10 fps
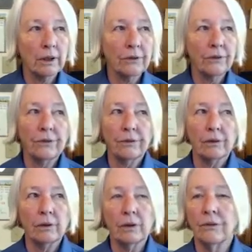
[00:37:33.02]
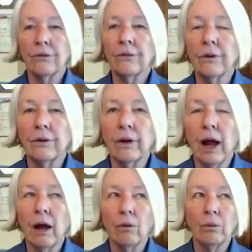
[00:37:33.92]
let's consider
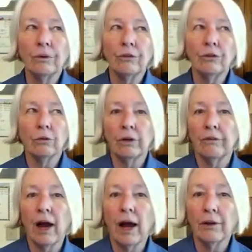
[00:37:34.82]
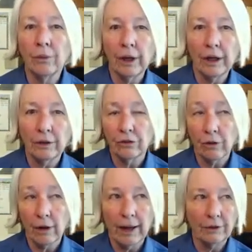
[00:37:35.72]
how would you evaluate
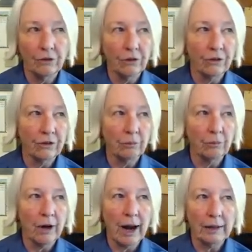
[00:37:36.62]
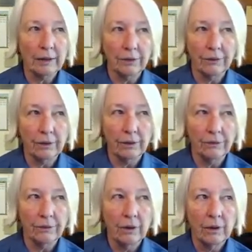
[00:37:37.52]
strategies and
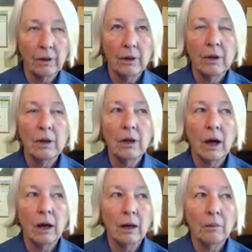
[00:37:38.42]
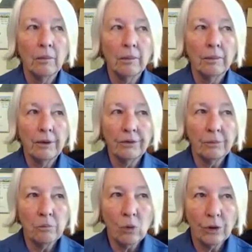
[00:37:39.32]
practices.
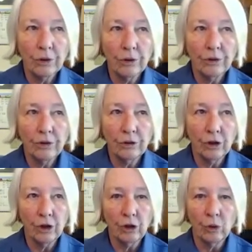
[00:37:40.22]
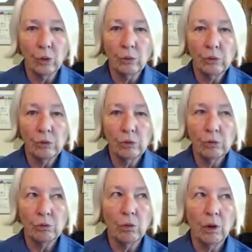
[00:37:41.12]
It's important to know
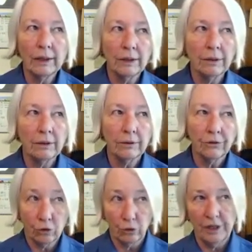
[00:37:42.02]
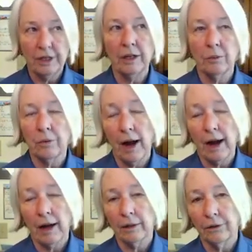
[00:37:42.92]
what screening
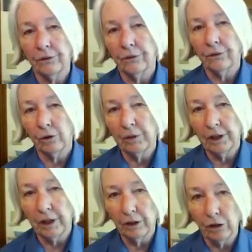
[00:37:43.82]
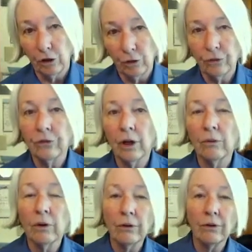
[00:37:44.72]
practices are being used
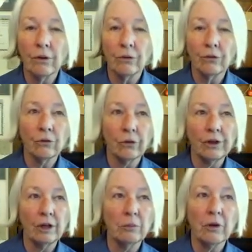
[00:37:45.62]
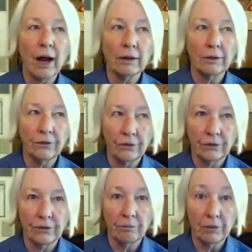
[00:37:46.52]
and whether those screening
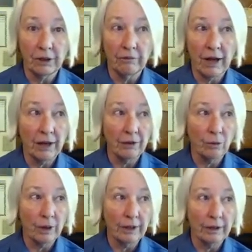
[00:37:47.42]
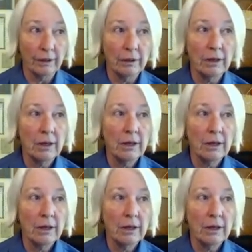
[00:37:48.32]
practices have been evaluated.